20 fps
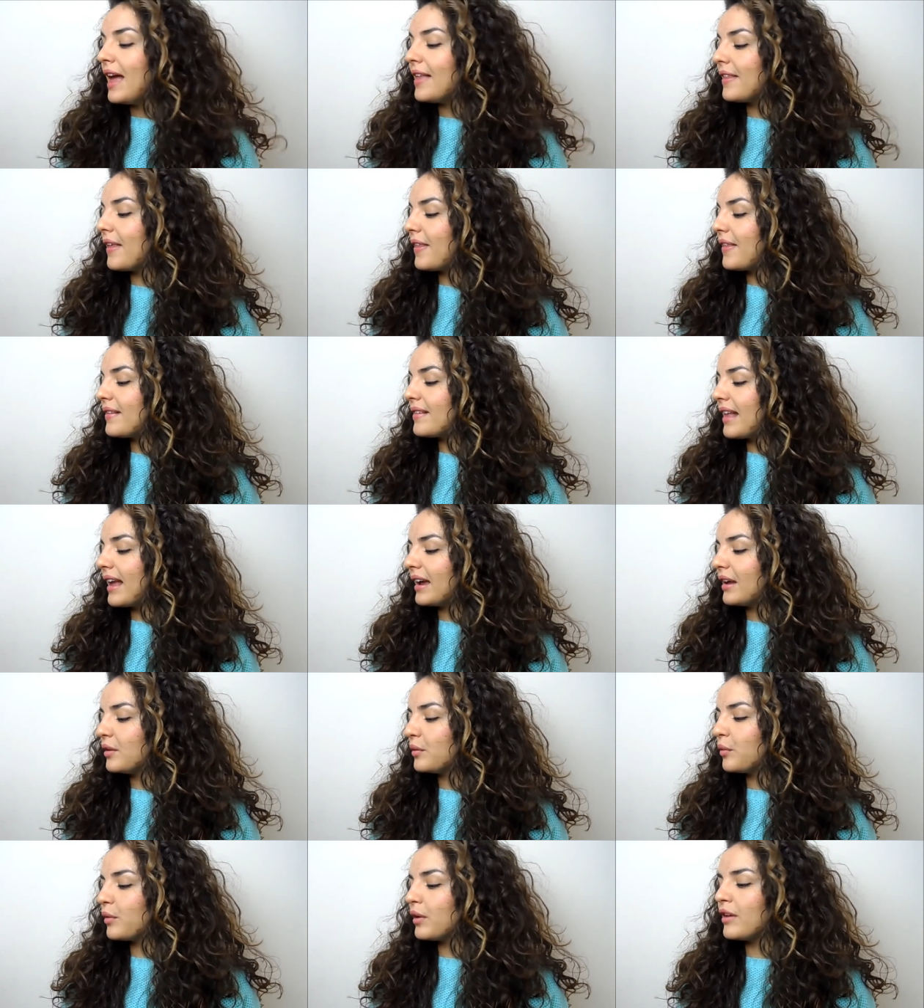And then the
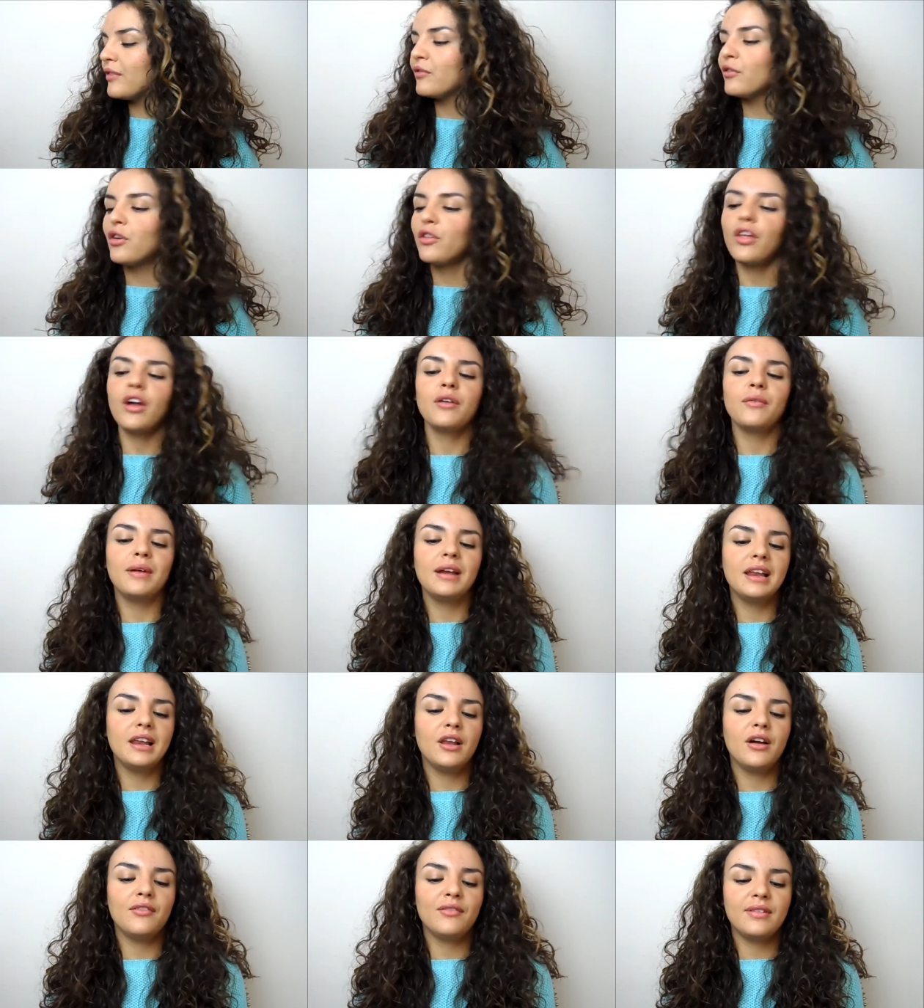second one I've got that I
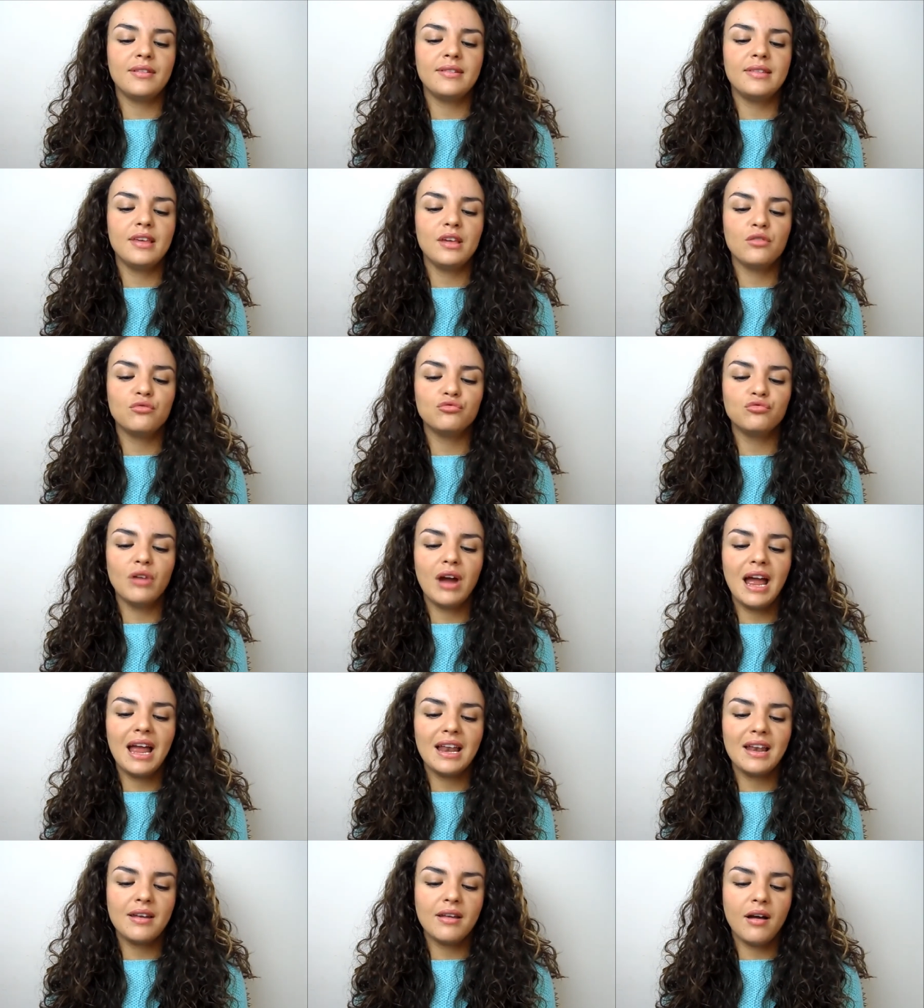really love is the
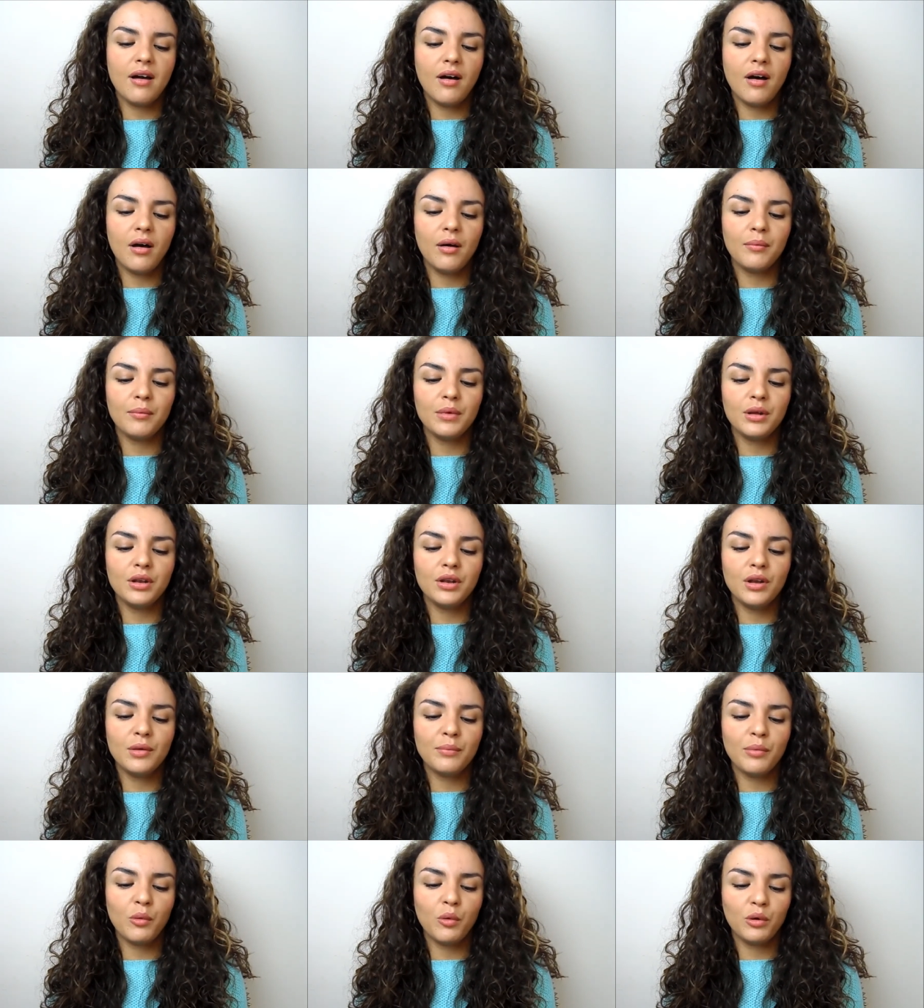Ren
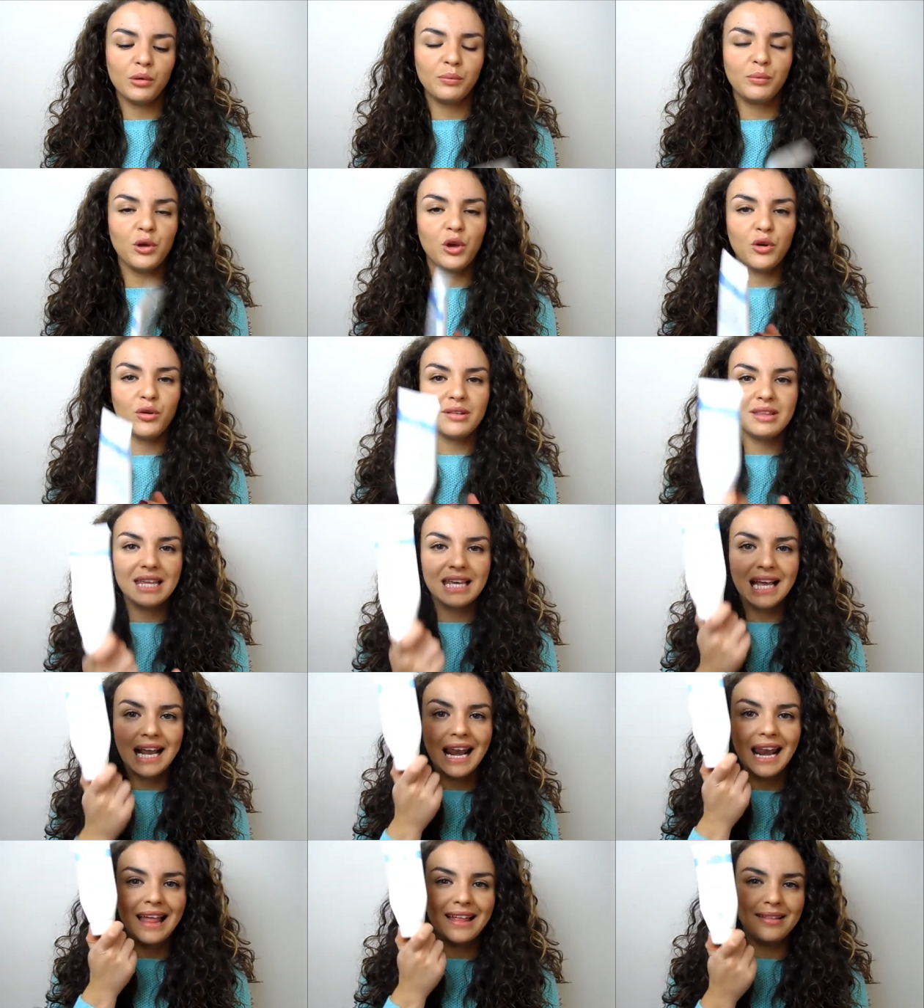No.1
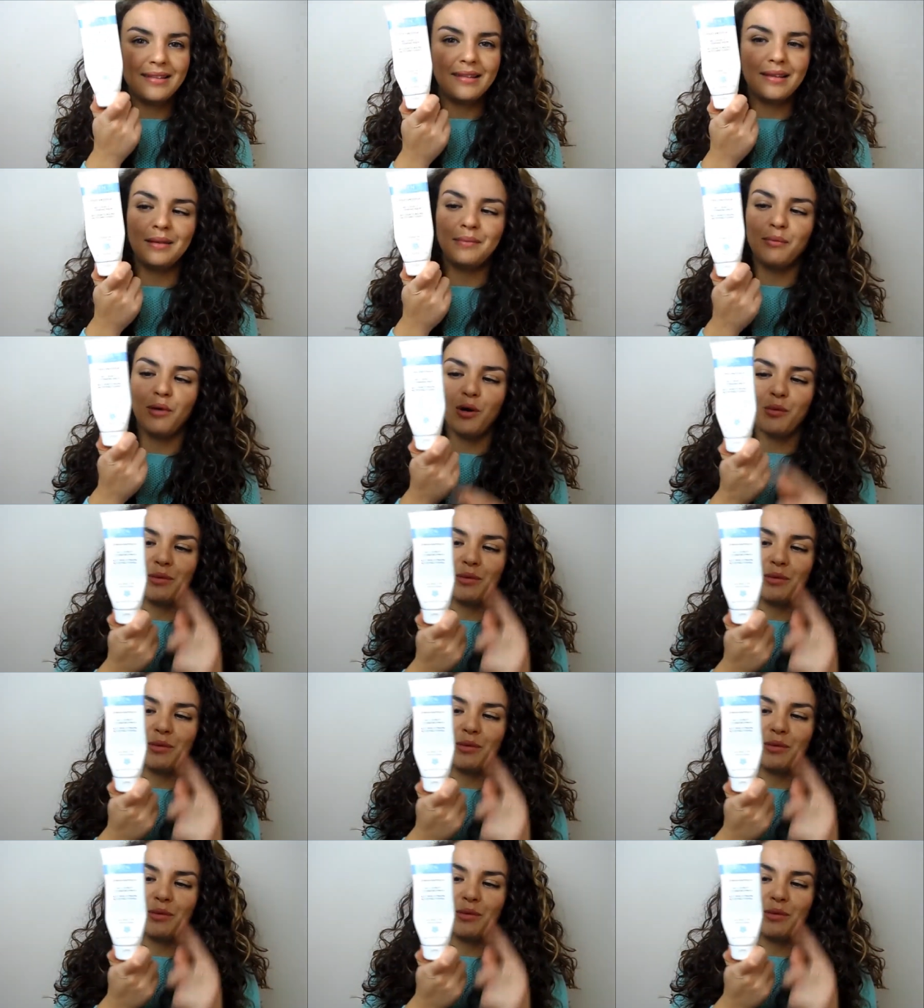Purity Cleansing